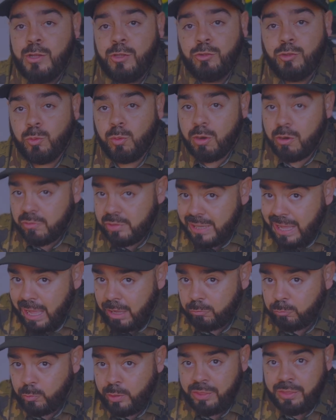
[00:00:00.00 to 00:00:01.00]
So we're already
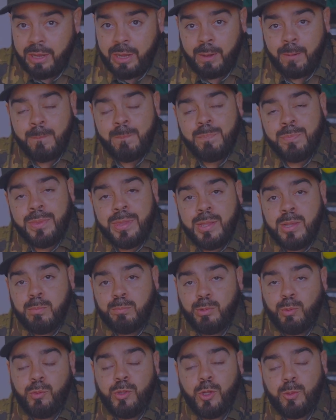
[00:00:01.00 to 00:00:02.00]
halfway there,
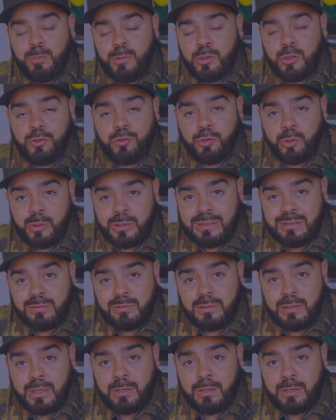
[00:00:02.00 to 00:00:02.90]
but we hope you can join us.